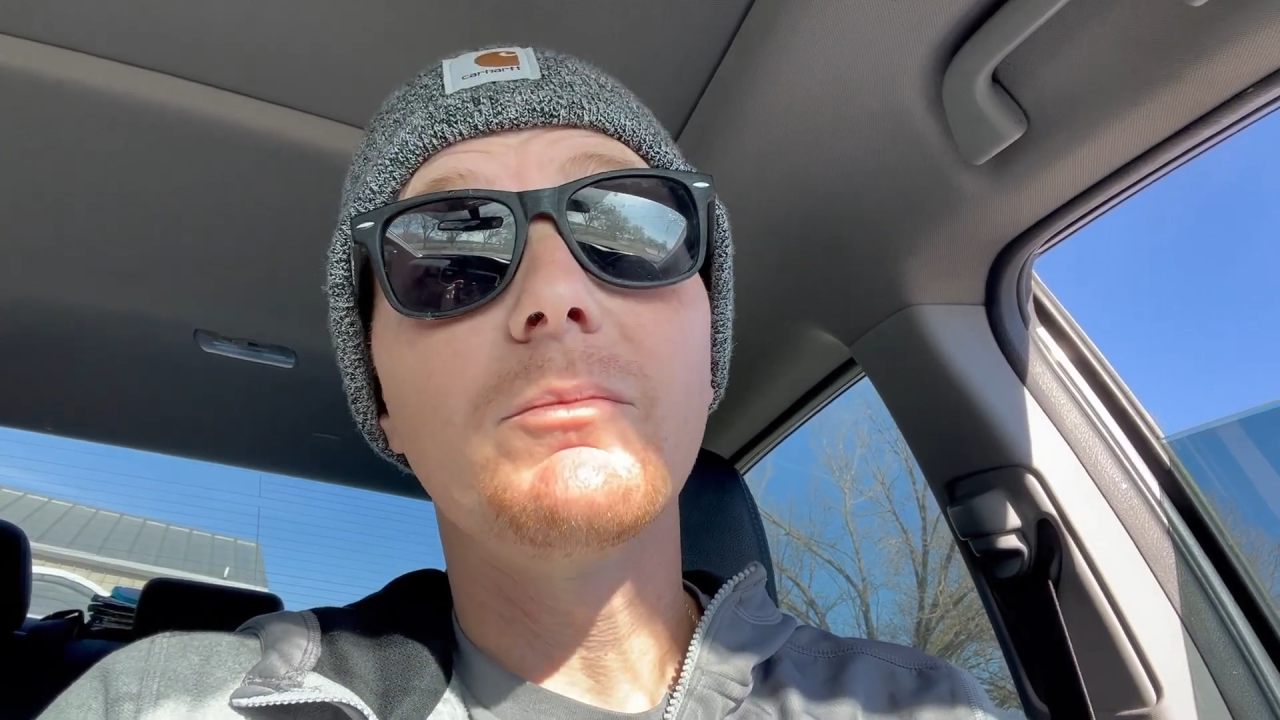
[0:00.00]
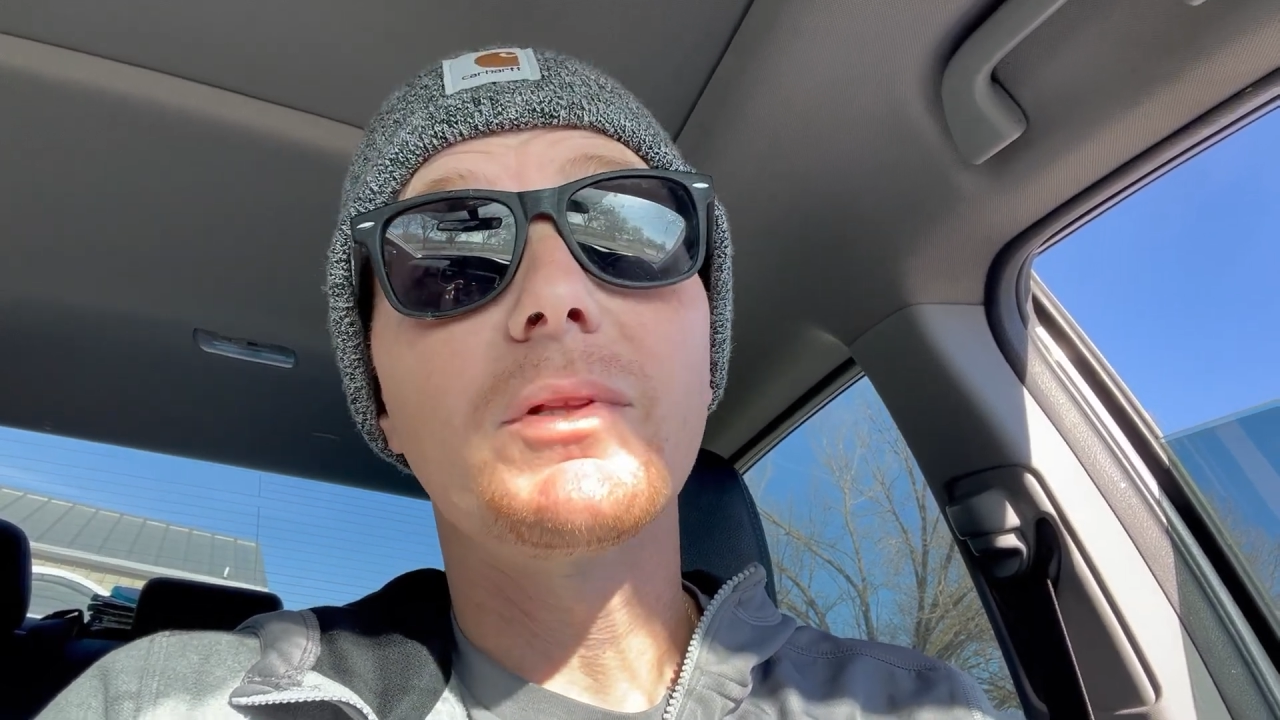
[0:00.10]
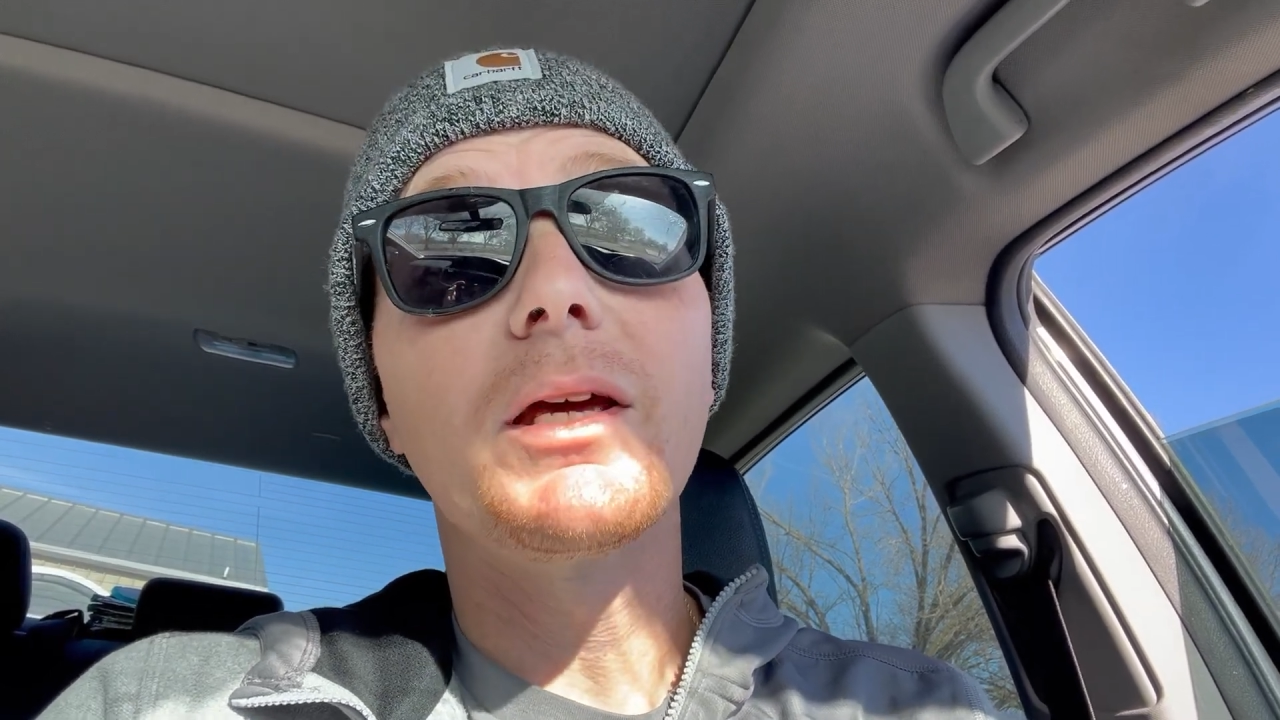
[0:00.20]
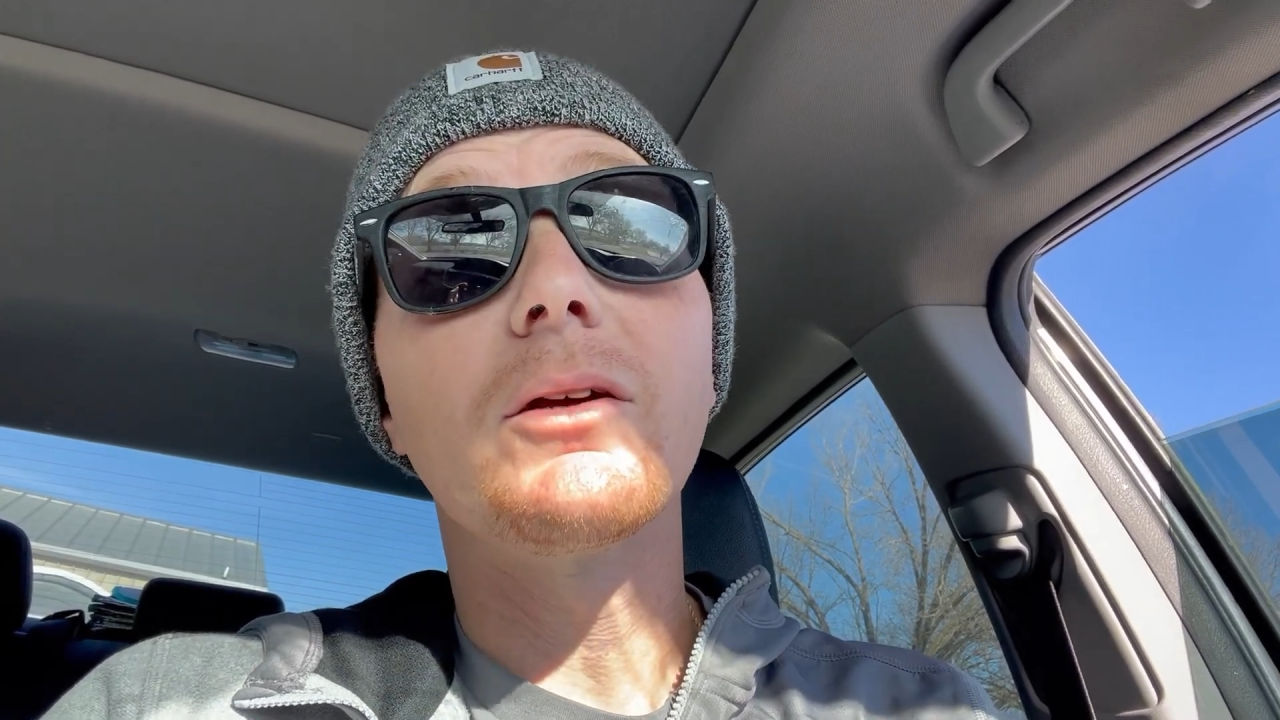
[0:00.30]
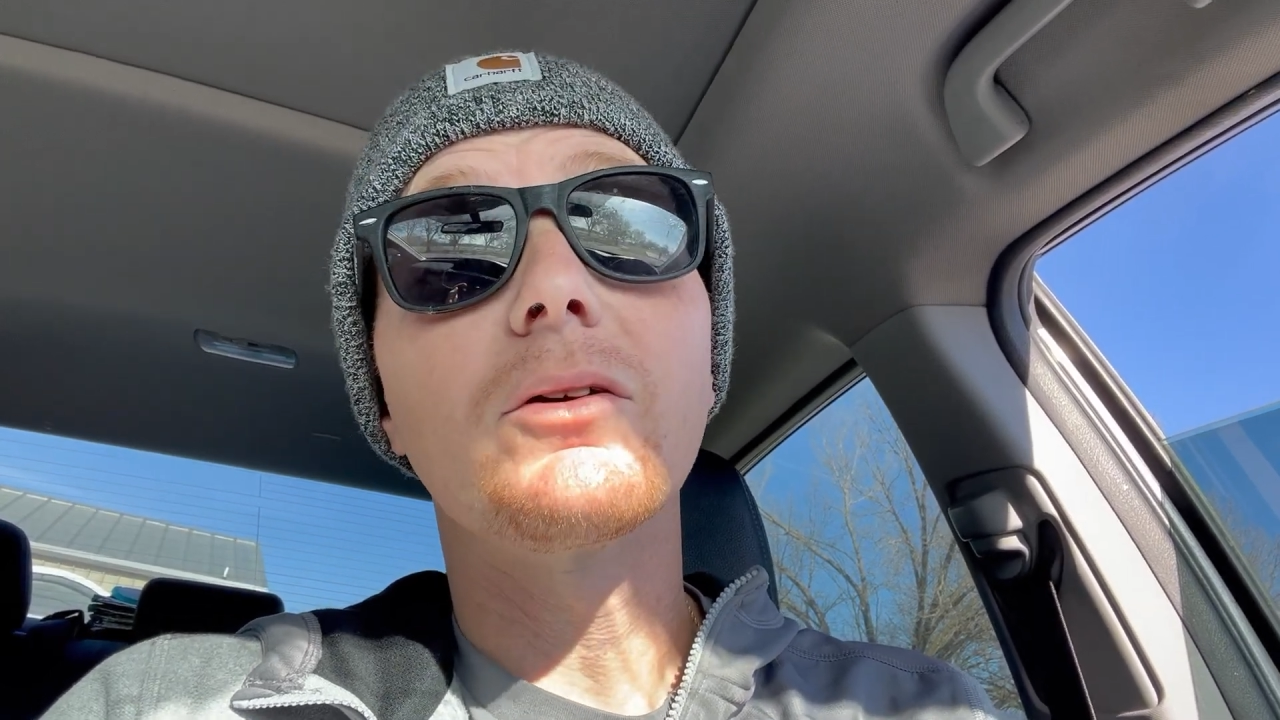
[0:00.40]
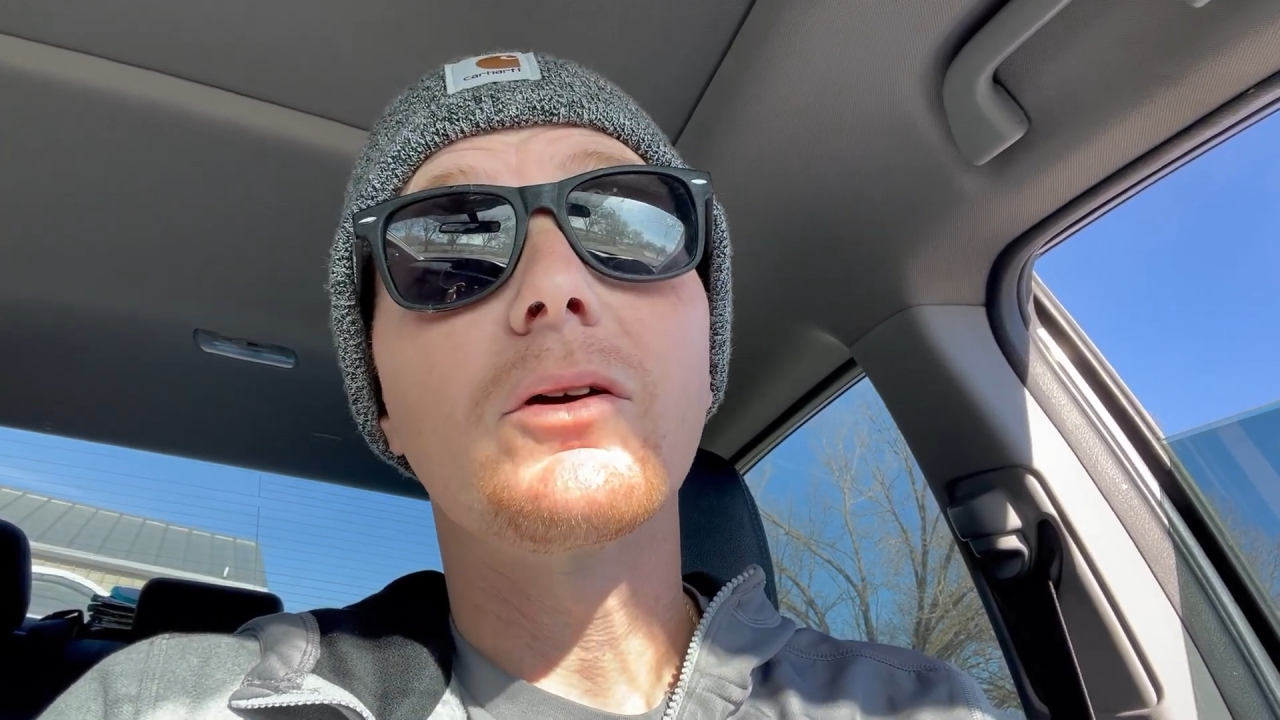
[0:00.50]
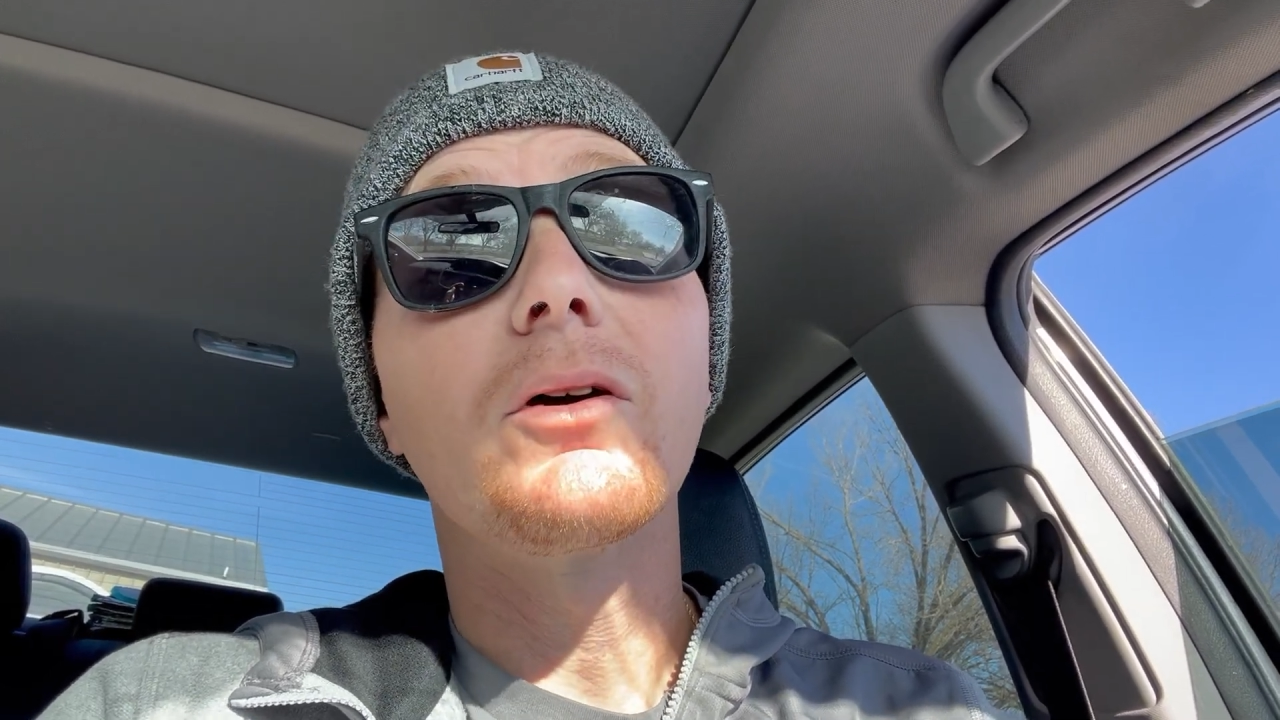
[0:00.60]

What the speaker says: thing,